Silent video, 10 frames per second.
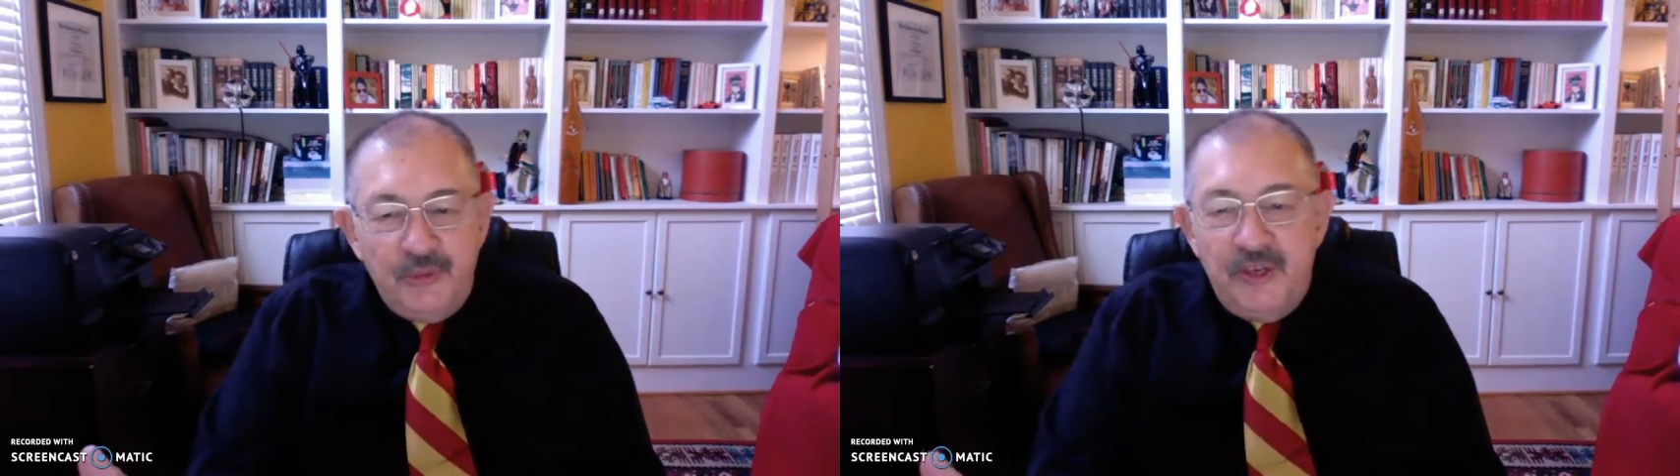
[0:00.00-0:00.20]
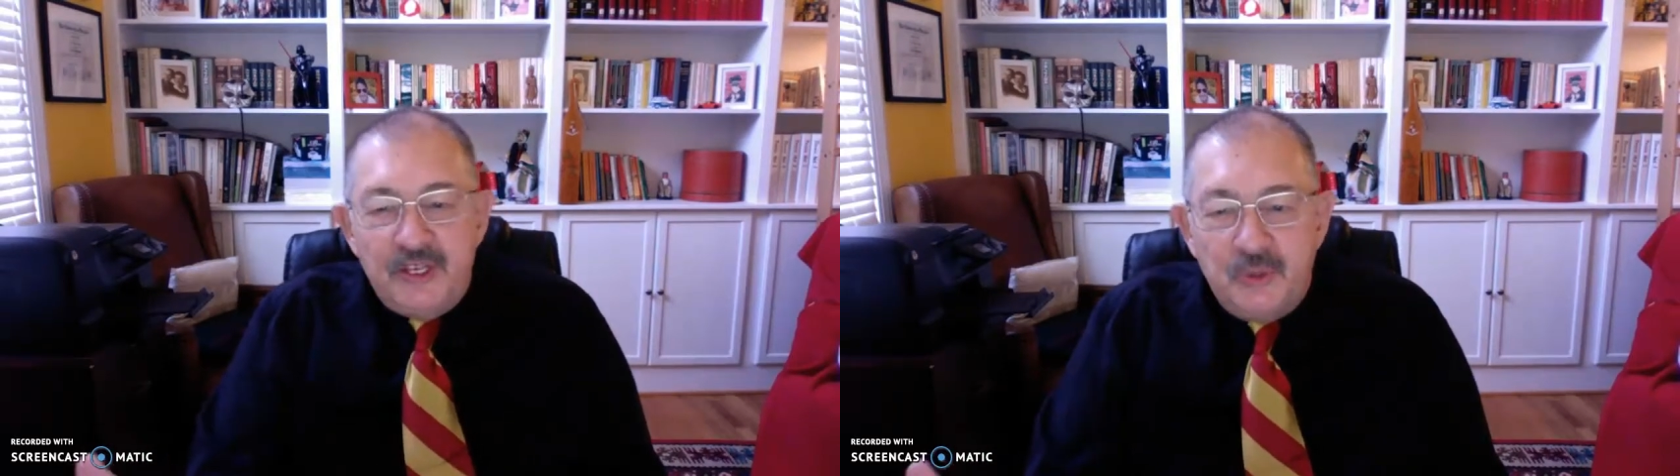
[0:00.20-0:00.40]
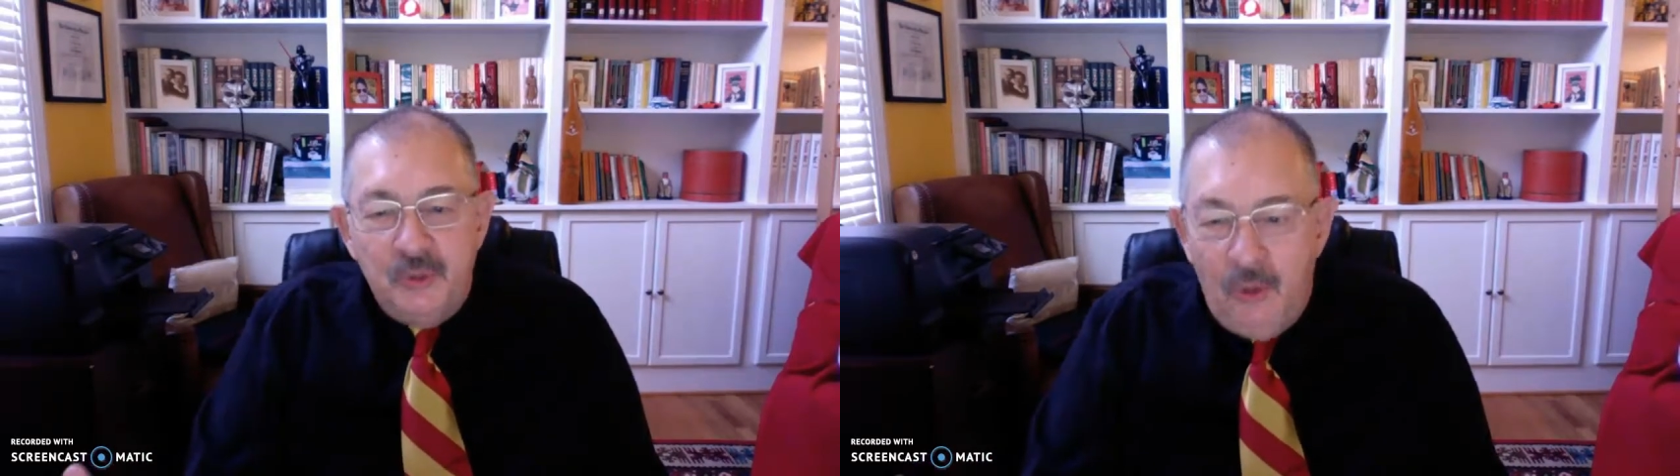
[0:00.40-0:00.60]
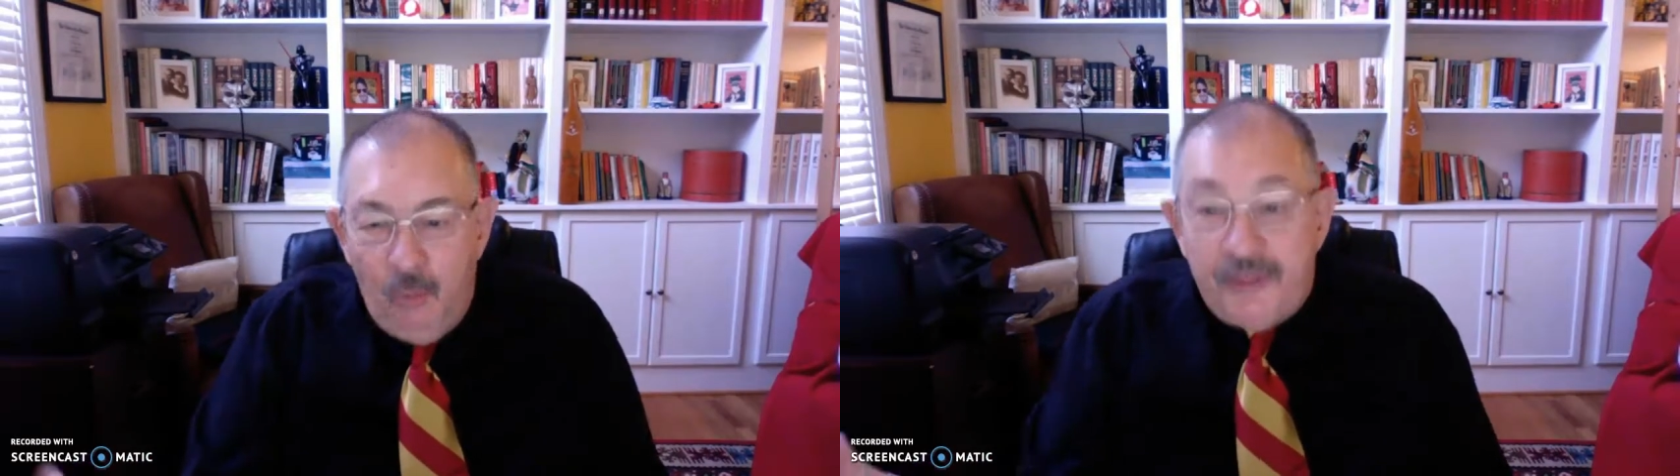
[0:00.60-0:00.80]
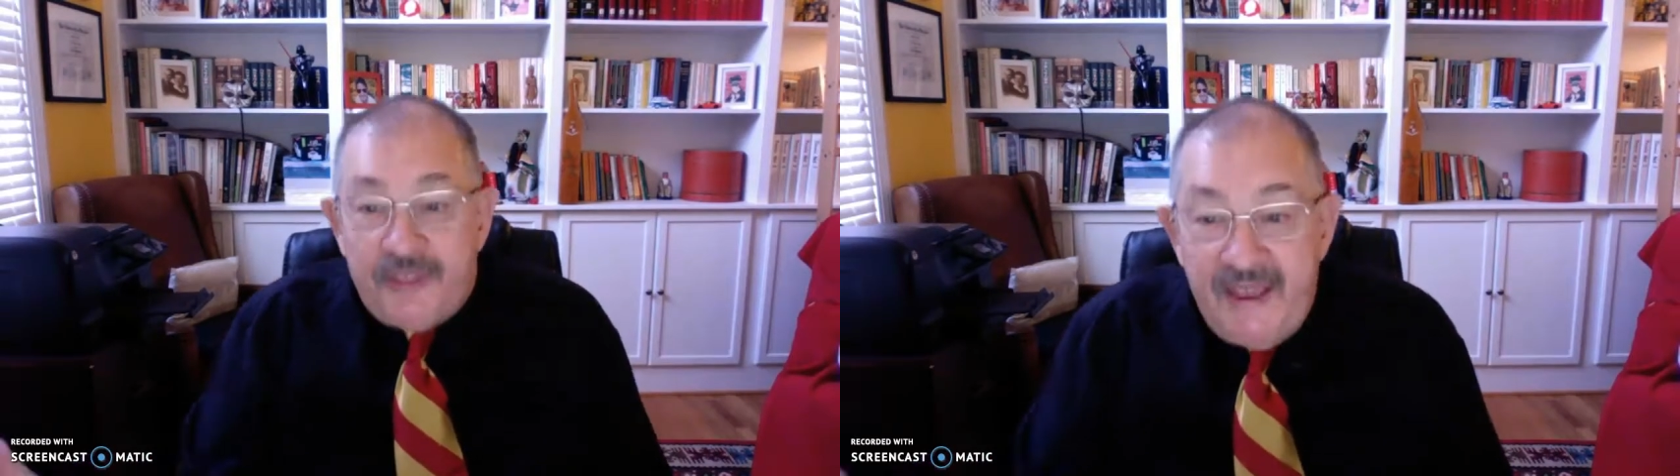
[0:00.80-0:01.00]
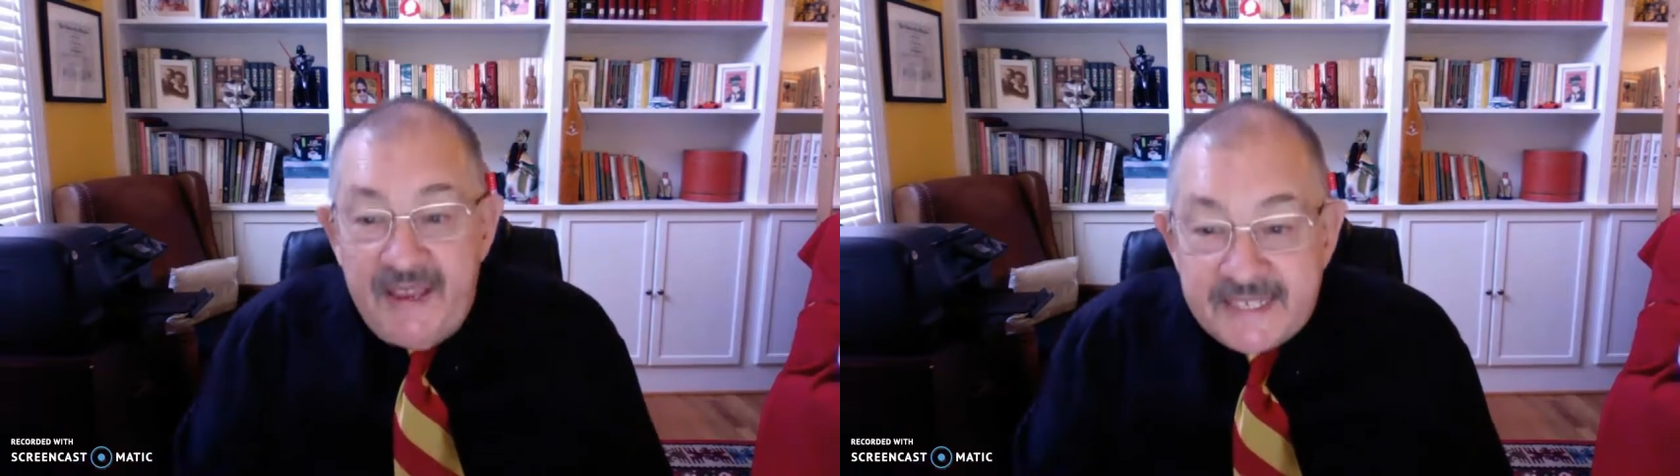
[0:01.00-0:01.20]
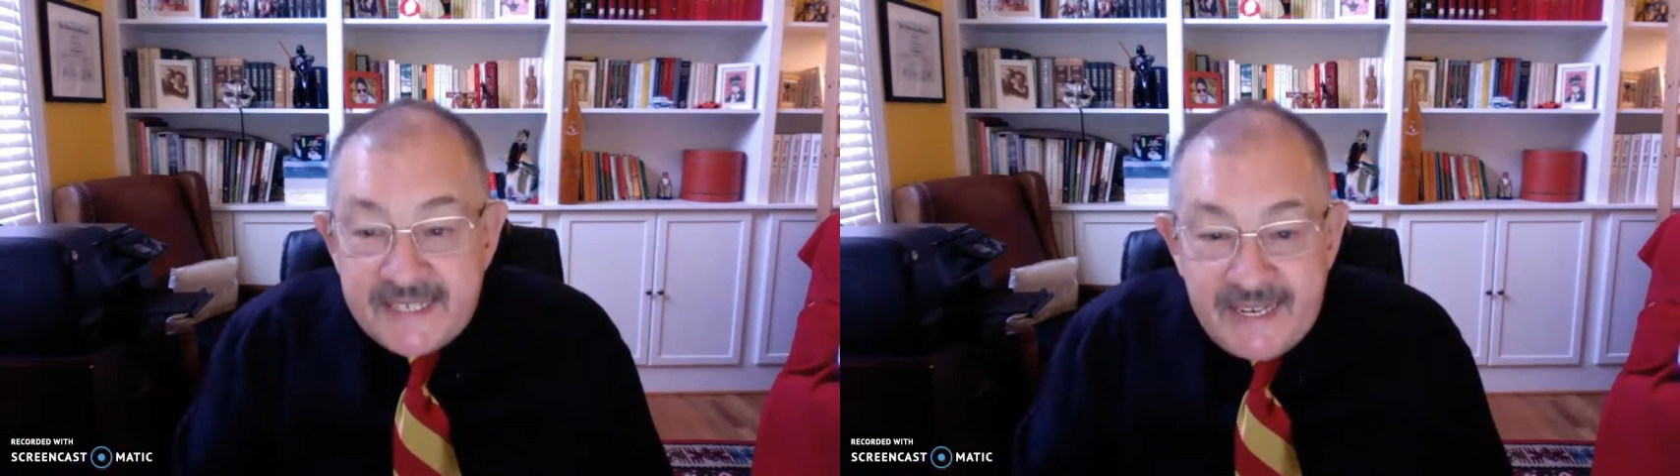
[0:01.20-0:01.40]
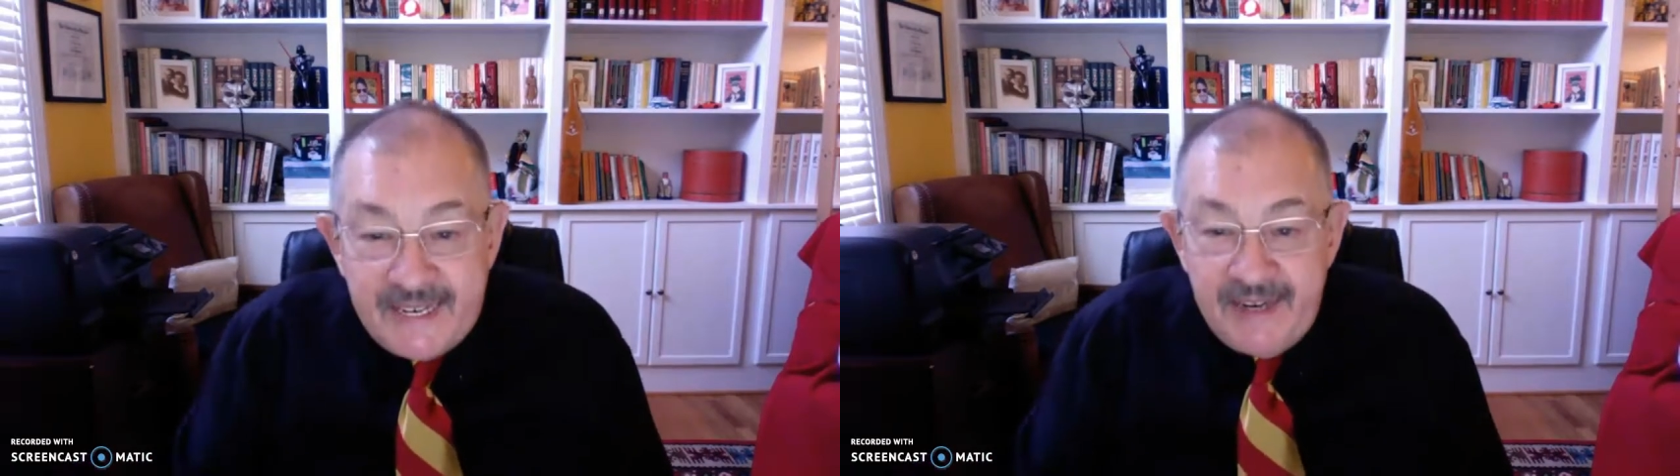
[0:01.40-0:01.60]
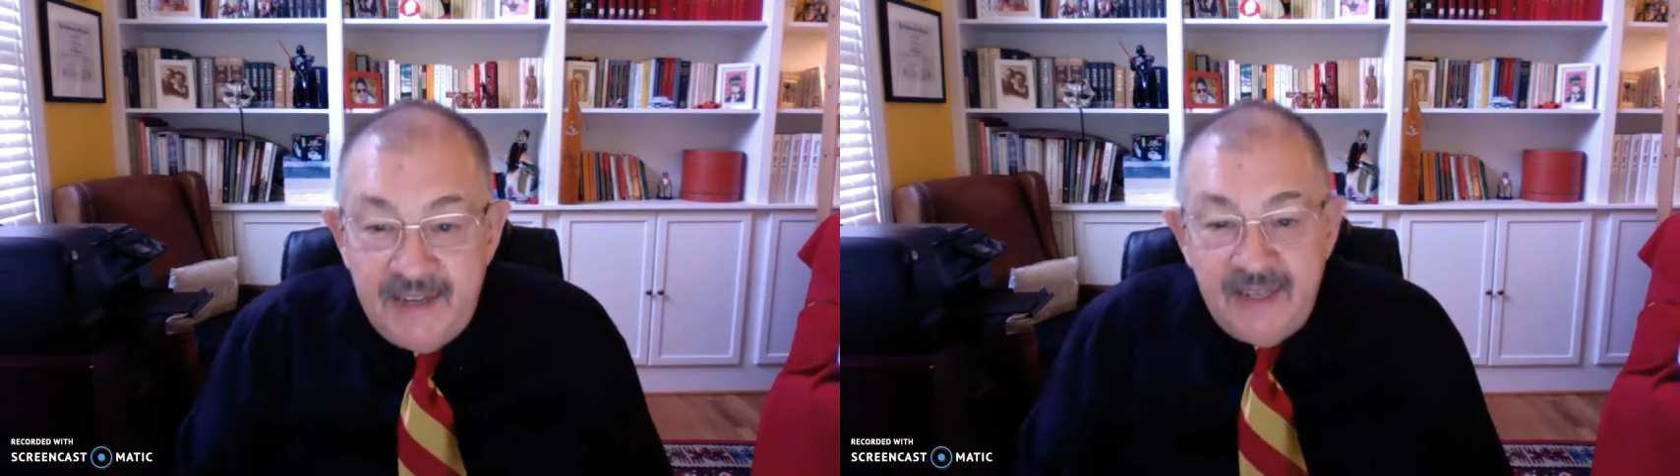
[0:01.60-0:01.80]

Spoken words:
us what the A said.